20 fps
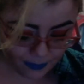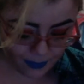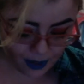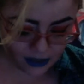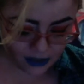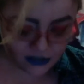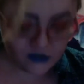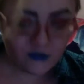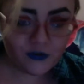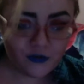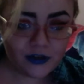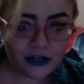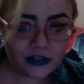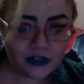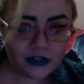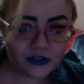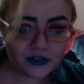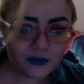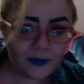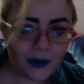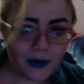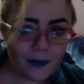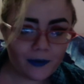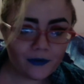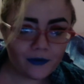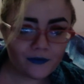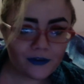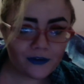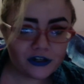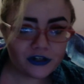to finish, to be able to
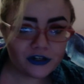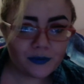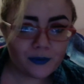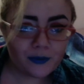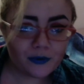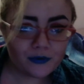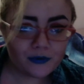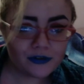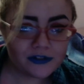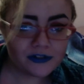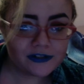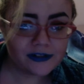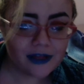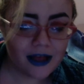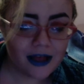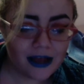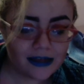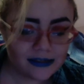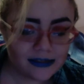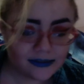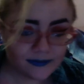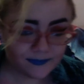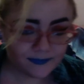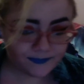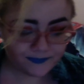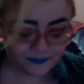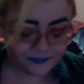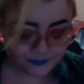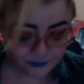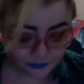finish the potions class.
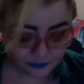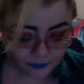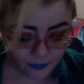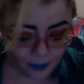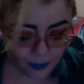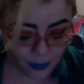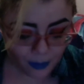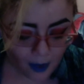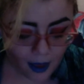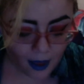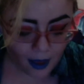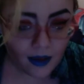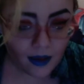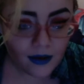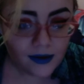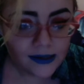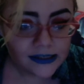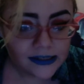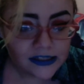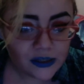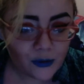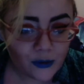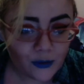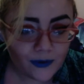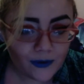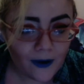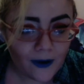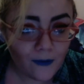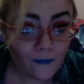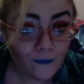So
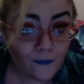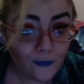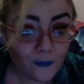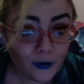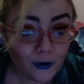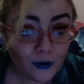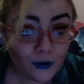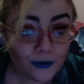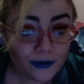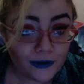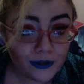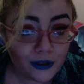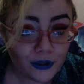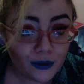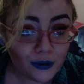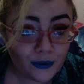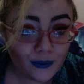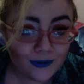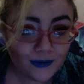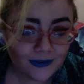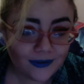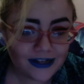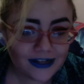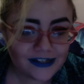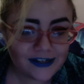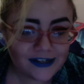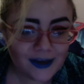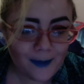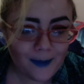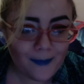without further ado, let's
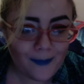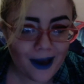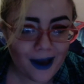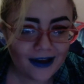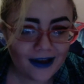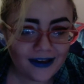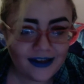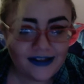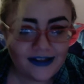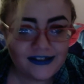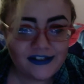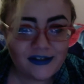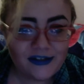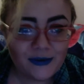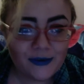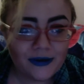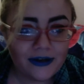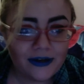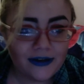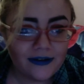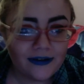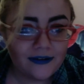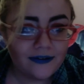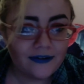get back into it.